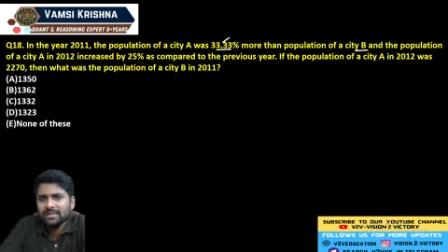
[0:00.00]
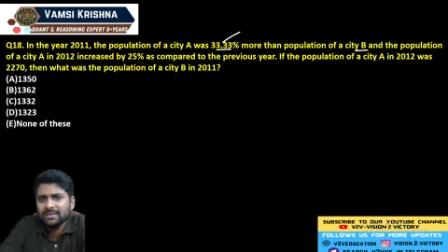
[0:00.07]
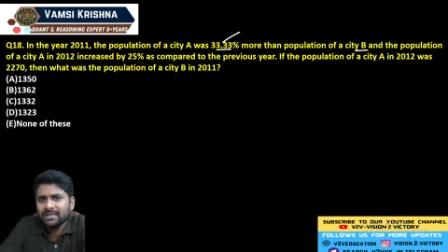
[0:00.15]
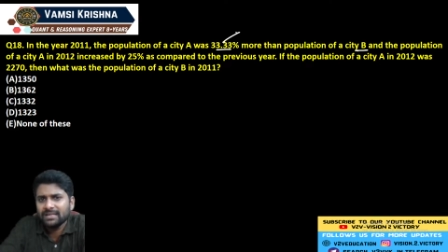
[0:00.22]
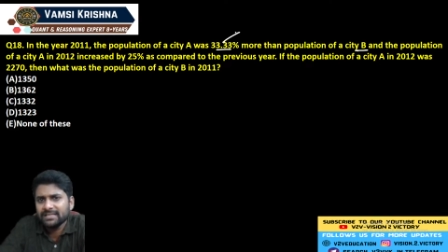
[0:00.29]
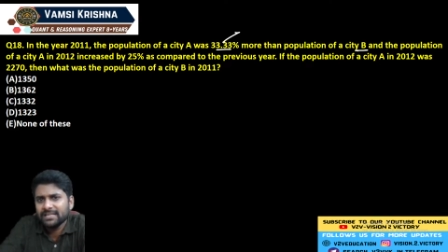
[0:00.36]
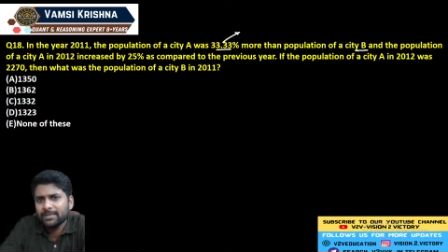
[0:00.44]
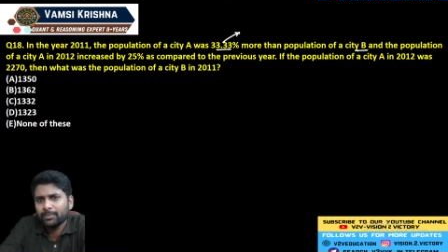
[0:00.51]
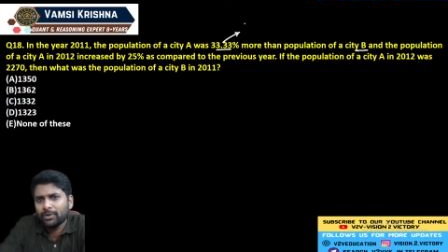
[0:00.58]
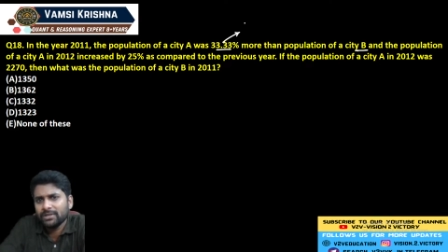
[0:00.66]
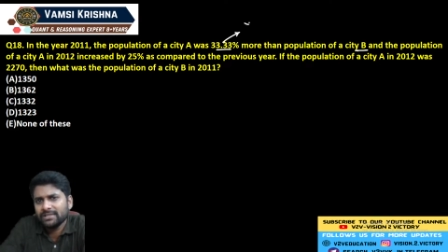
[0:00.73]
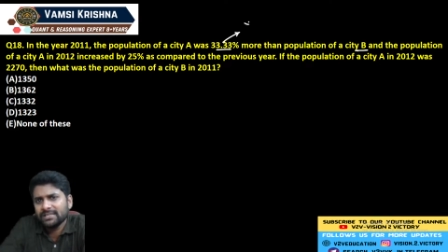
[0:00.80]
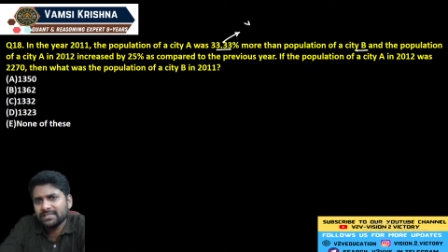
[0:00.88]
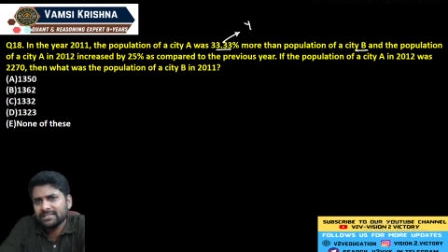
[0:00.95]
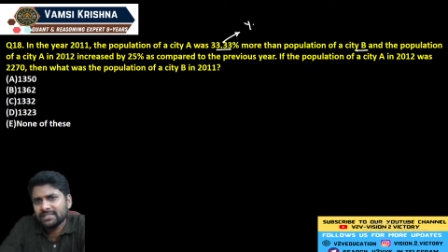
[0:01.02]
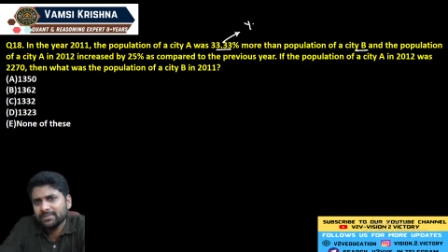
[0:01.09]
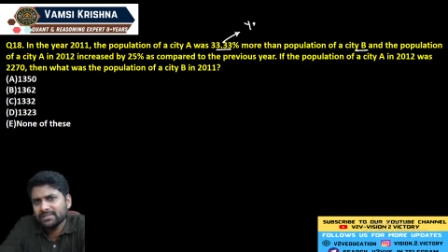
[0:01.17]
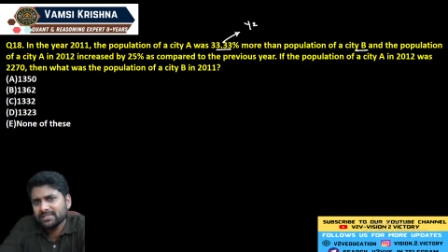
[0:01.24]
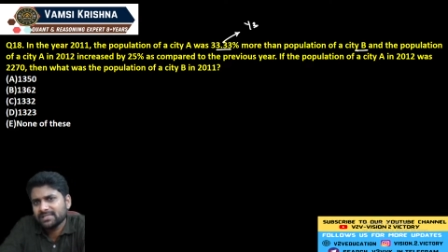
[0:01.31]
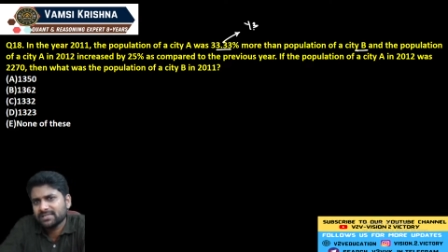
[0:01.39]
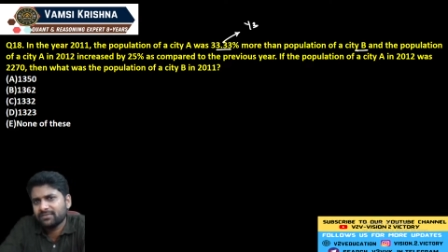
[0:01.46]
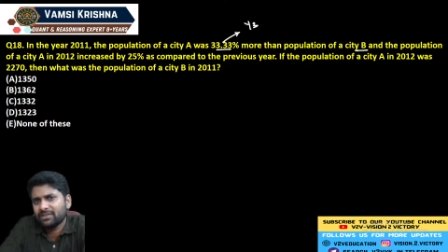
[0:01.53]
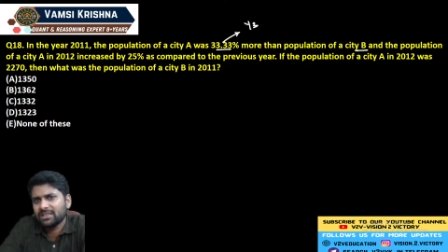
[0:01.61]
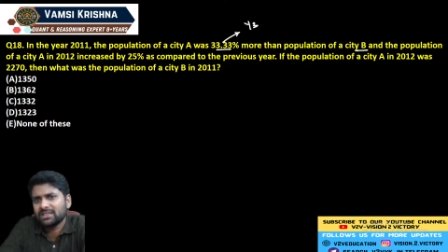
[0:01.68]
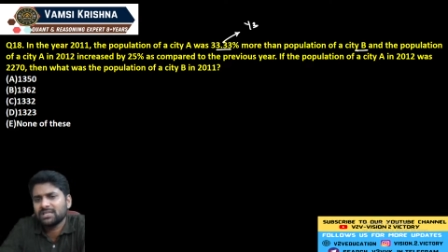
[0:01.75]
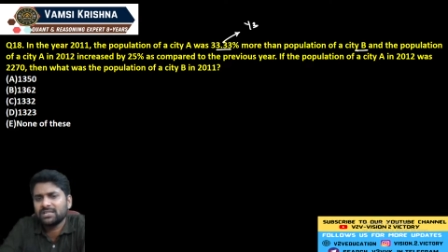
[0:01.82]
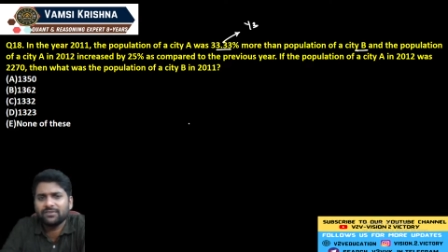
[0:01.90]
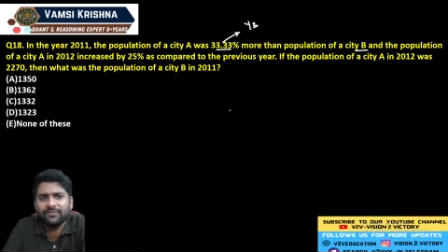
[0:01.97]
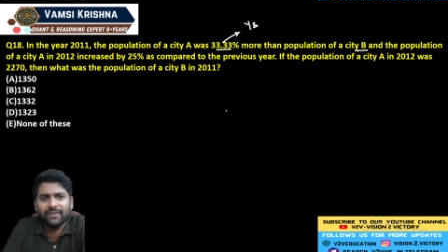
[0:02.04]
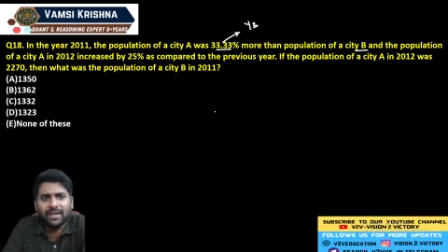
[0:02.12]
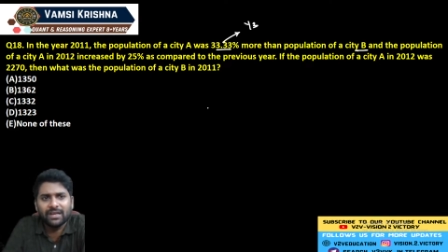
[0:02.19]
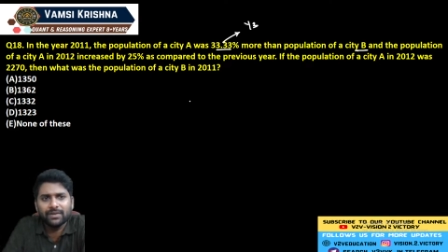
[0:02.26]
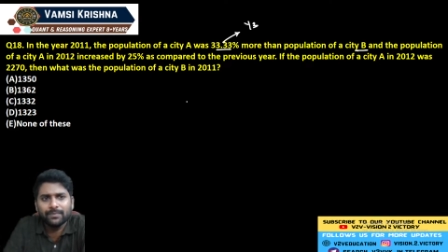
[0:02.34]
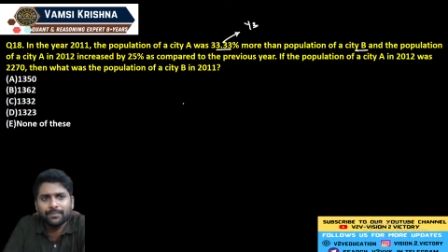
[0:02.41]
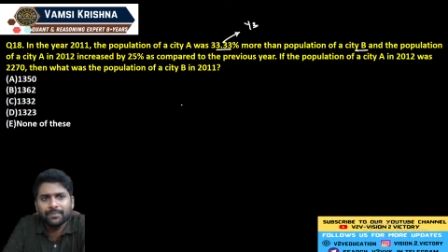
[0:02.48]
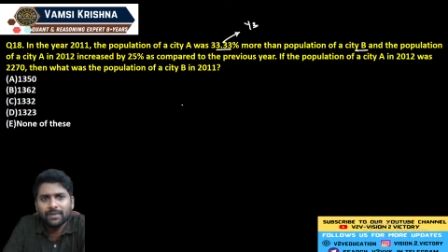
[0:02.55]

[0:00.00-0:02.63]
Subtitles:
33.33 means it's a one third of value.